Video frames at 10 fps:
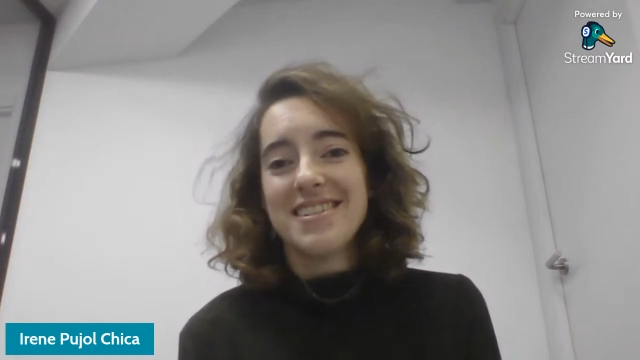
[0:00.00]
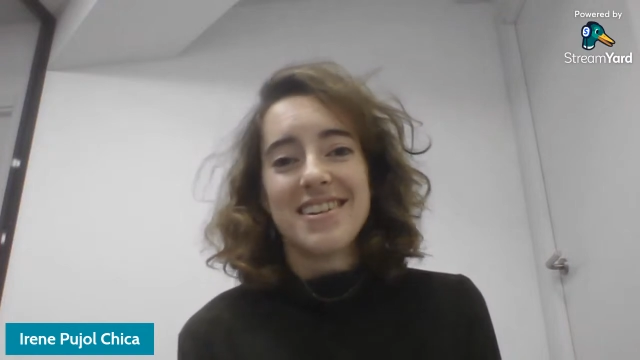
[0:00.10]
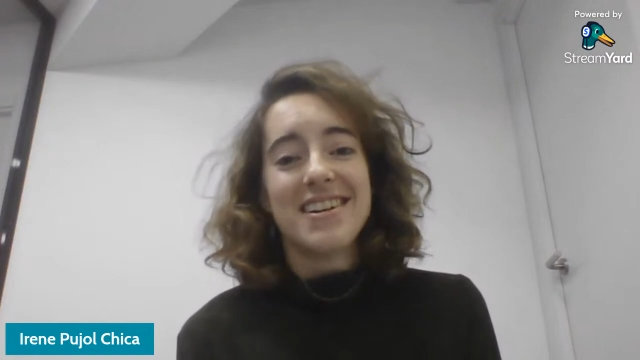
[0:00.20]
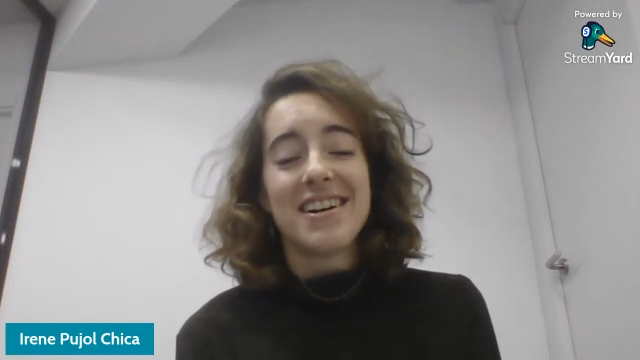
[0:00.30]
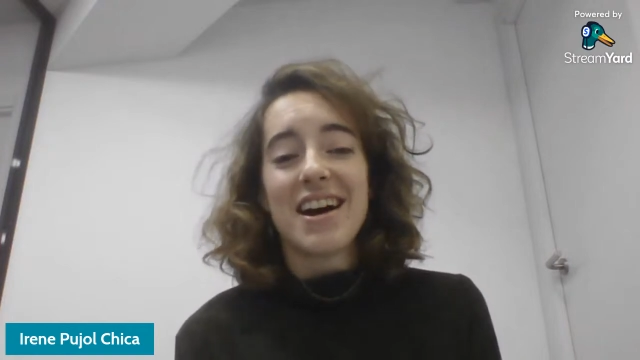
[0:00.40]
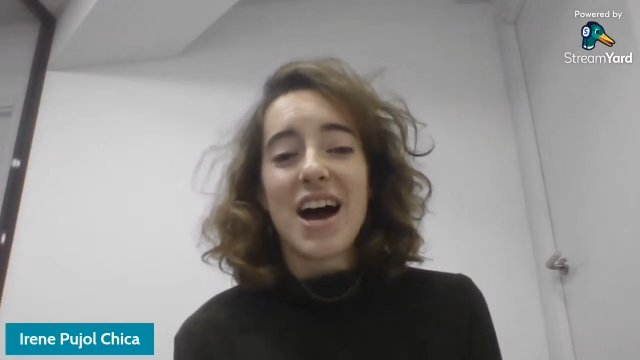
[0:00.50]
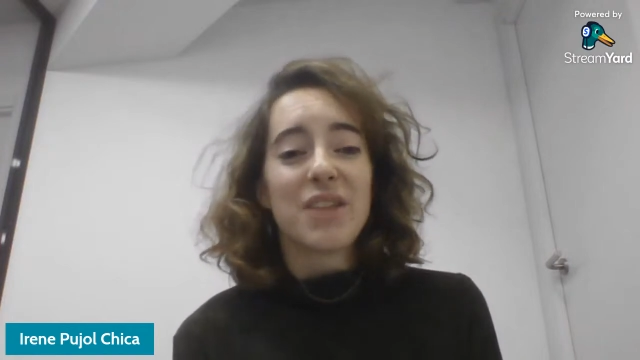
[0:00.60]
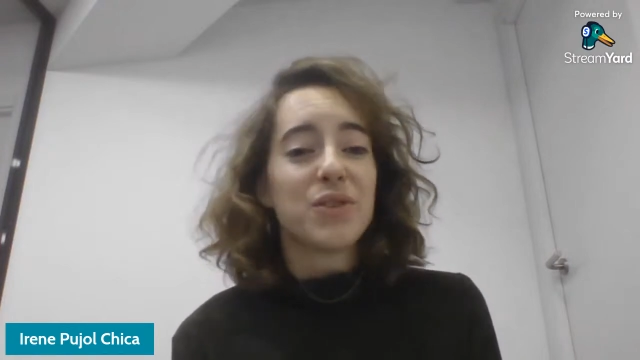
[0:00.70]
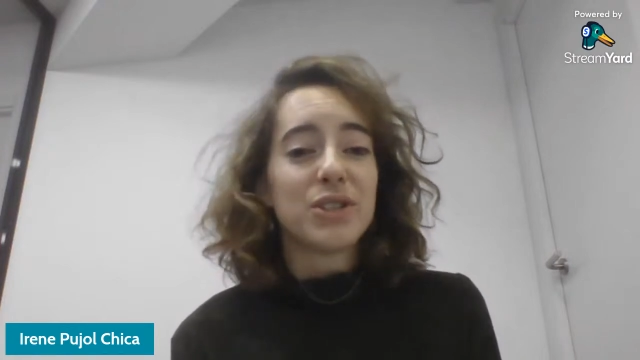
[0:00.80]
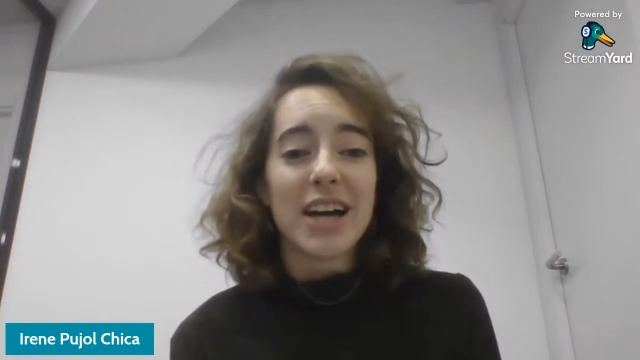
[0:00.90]

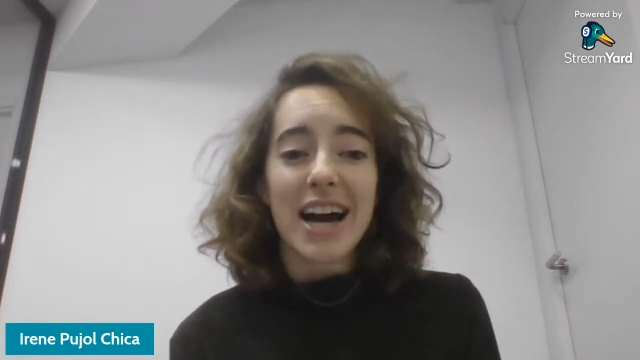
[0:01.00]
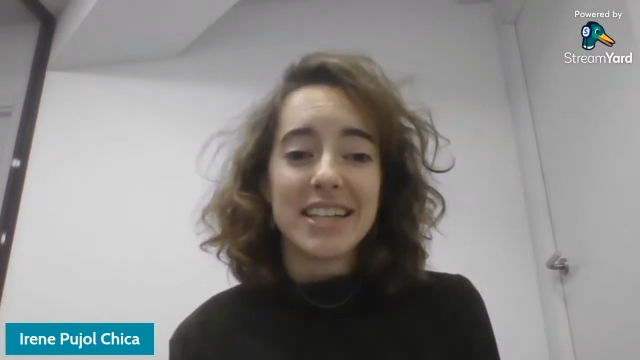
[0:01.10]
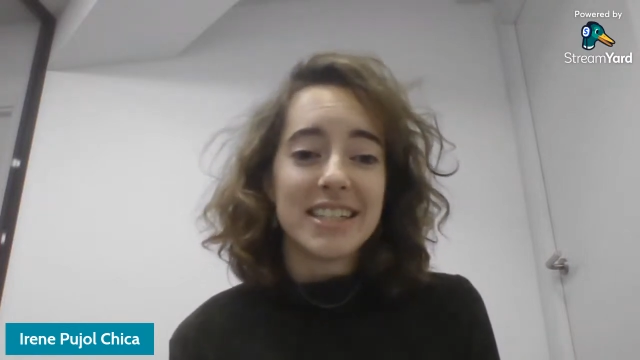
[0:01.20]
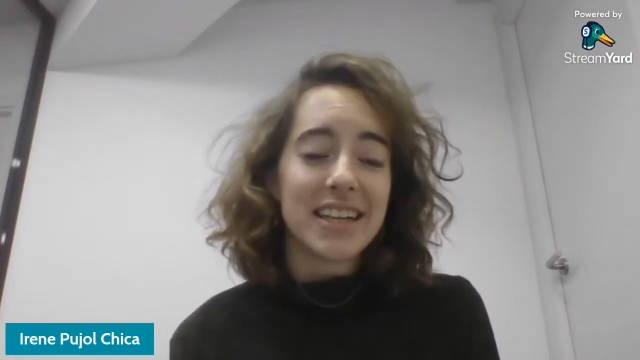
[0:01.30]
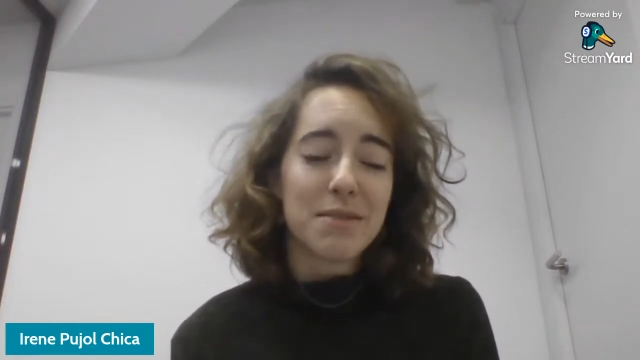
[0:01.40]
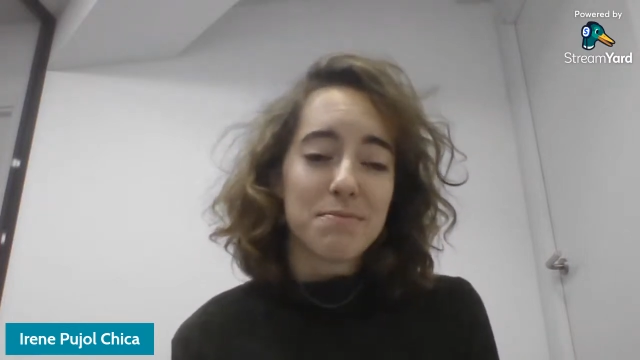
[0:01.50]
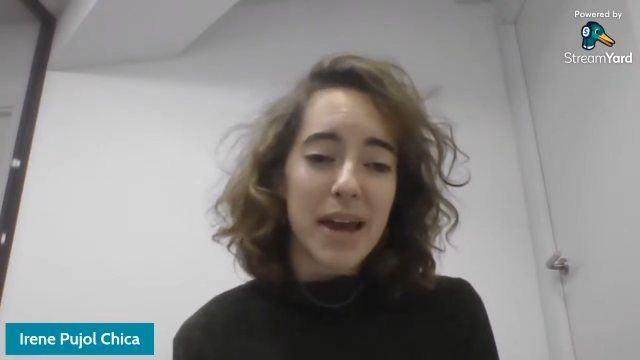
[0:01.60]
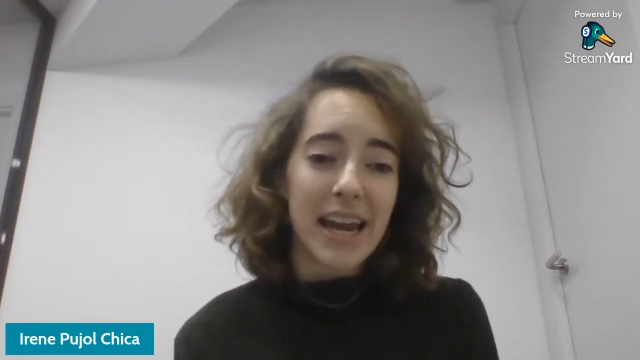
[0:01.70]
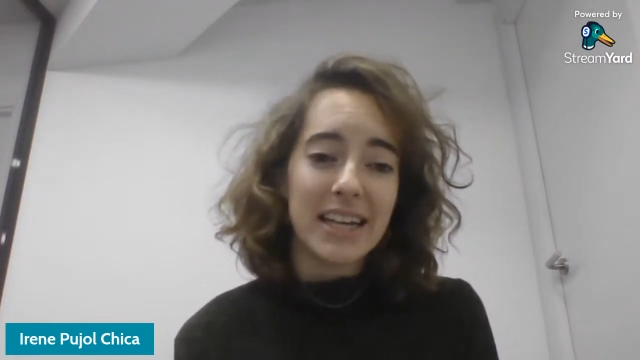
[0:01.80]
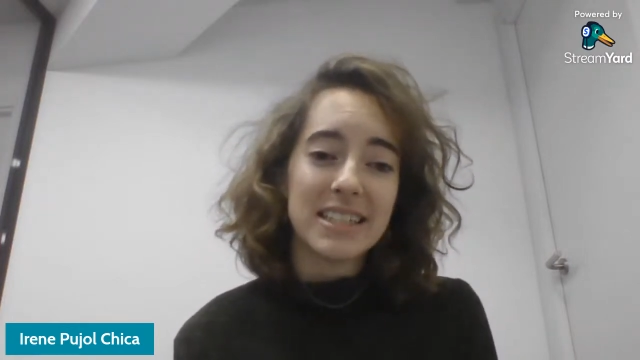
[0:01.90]
advertising
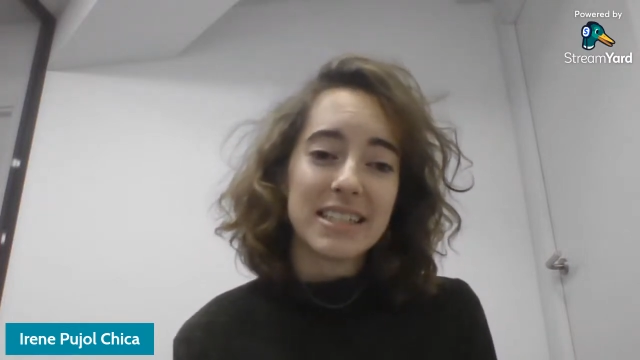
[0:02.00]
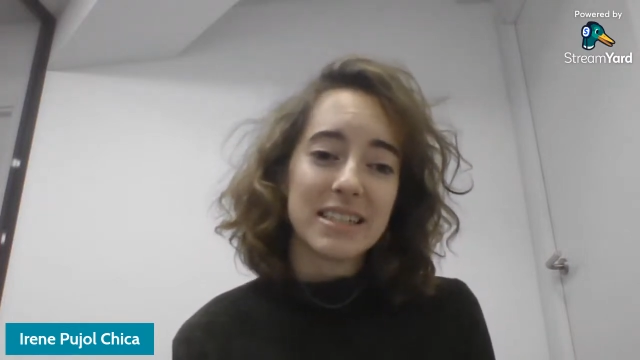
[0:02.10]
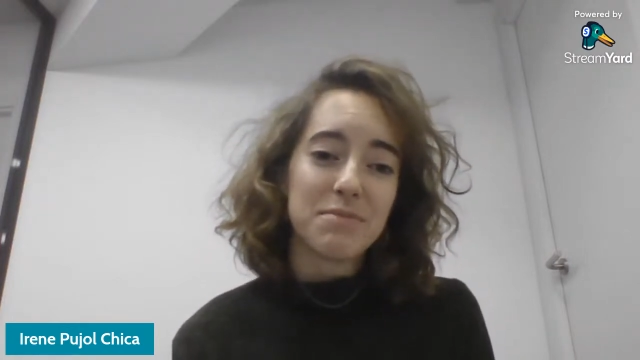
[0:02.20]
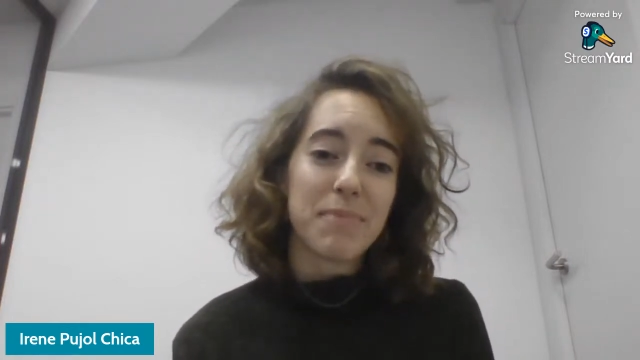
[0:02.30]
campaigns